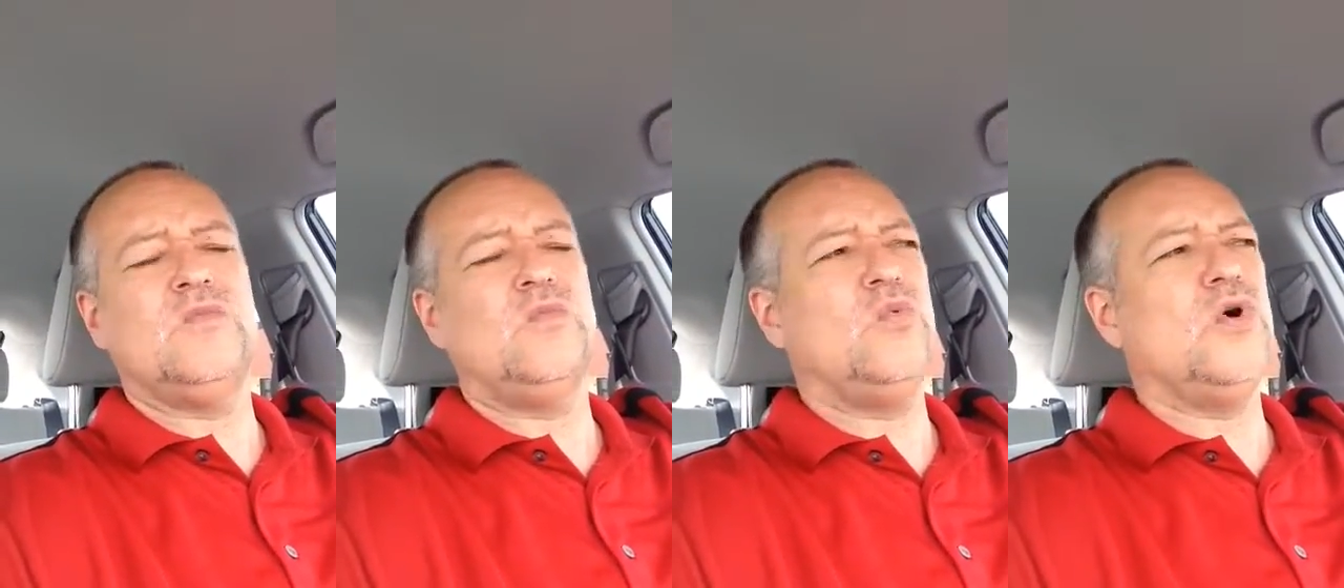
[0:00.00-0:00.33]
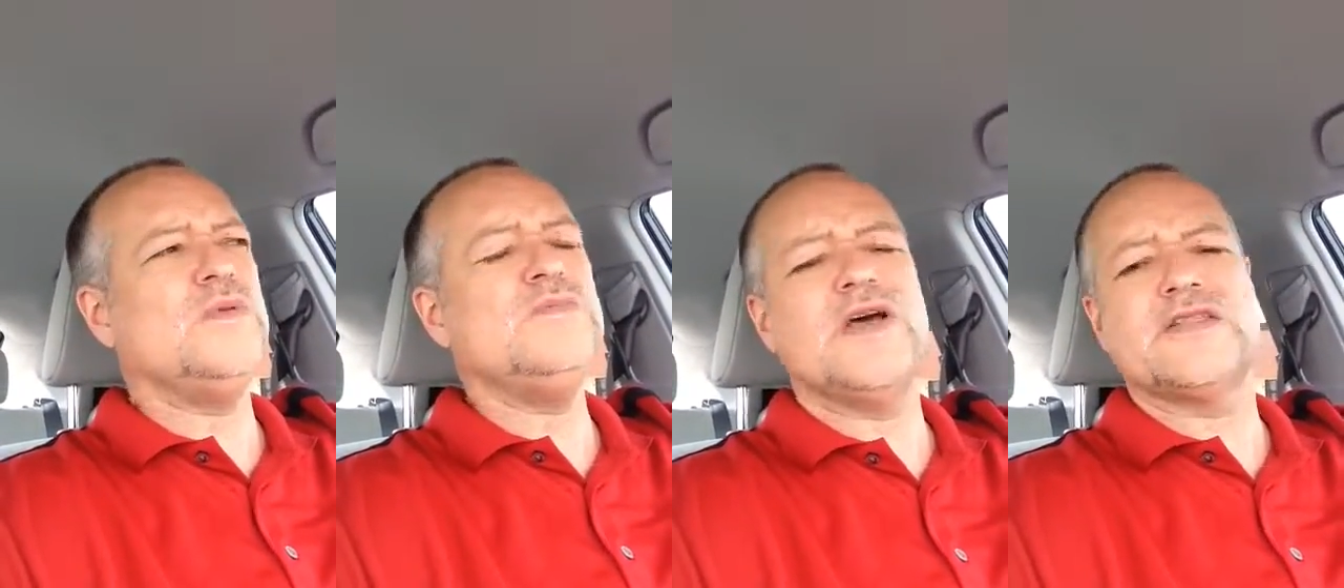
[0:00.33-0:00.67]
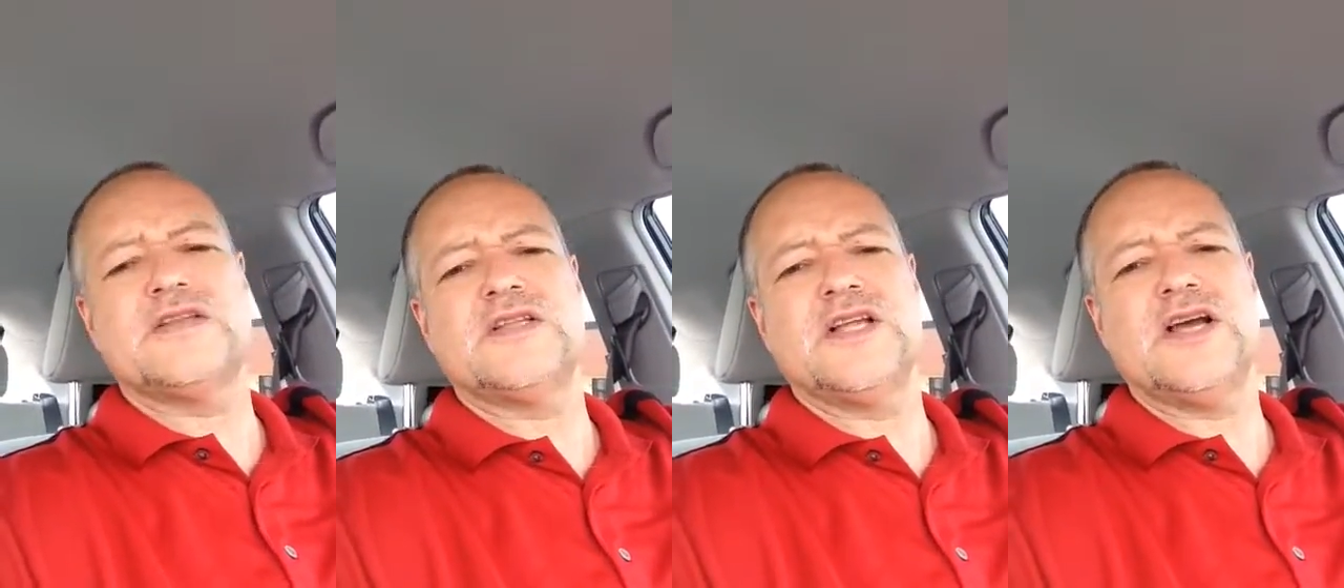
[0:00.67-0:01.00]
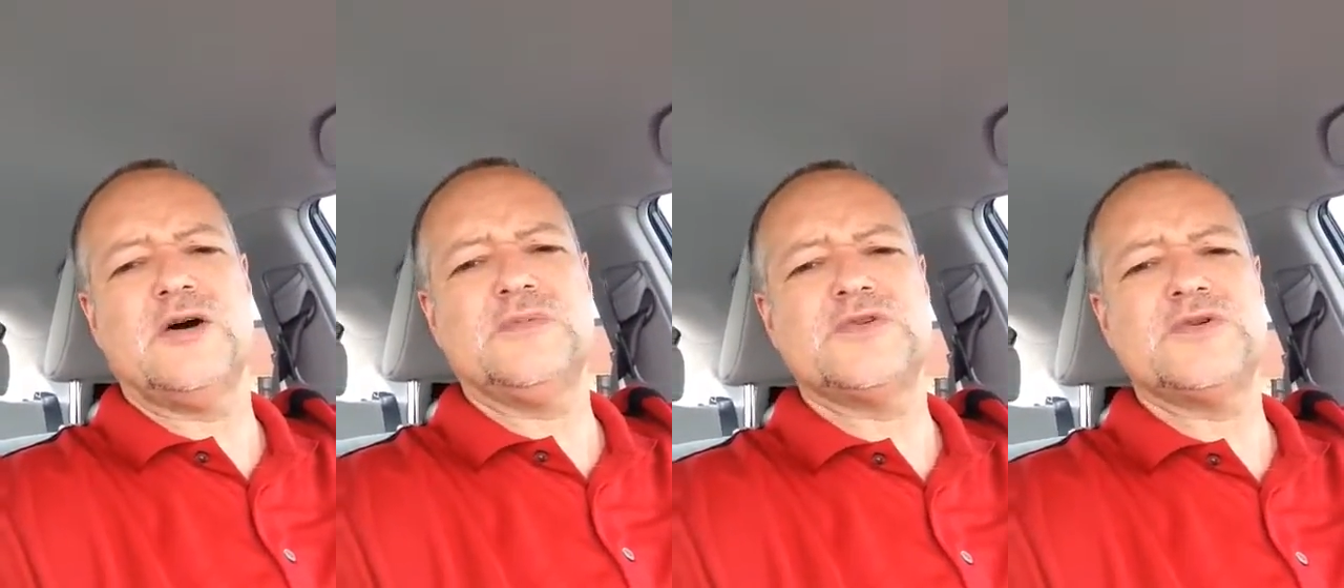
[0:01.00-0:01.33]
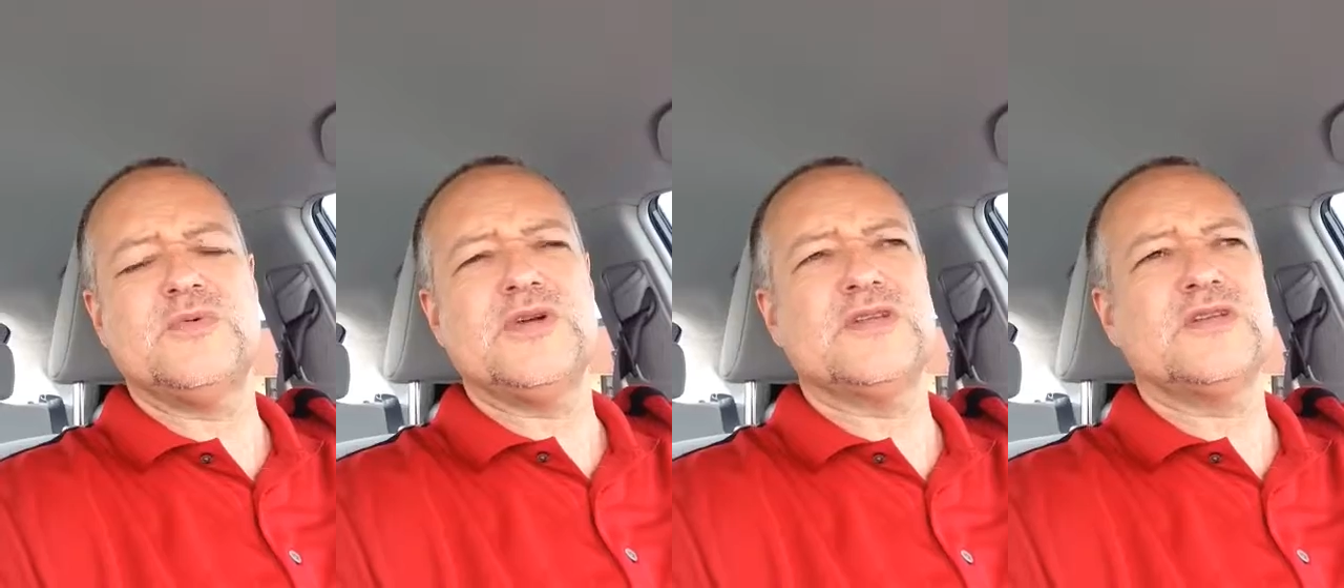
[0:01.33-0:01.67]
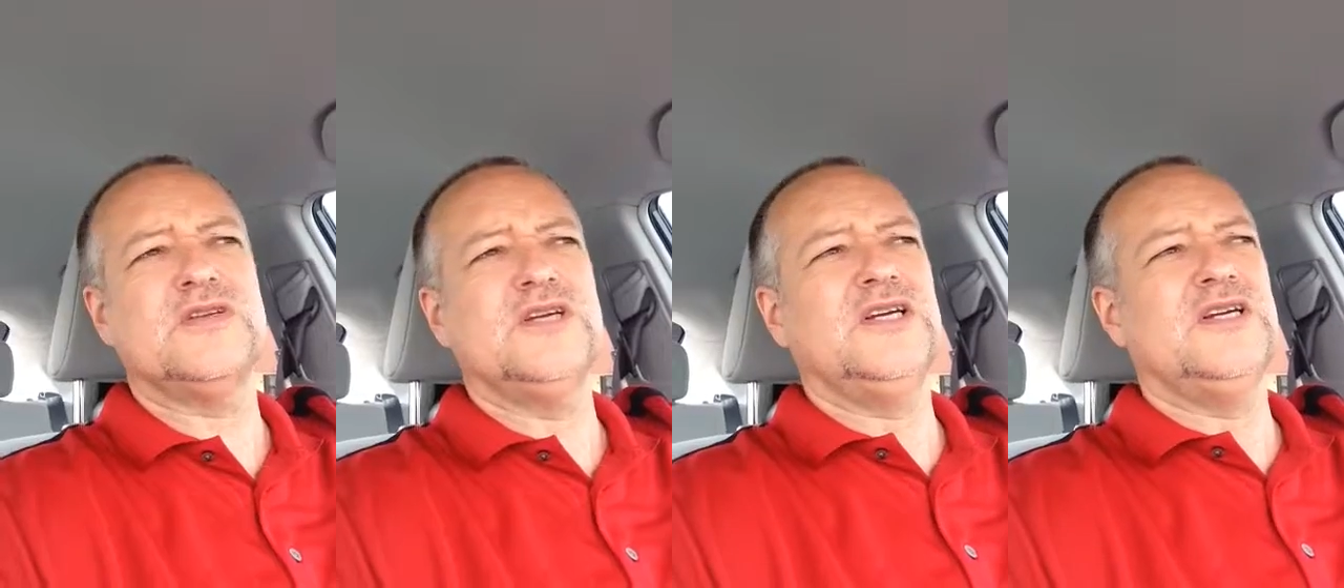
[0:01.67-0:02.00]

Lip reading: one method that helps with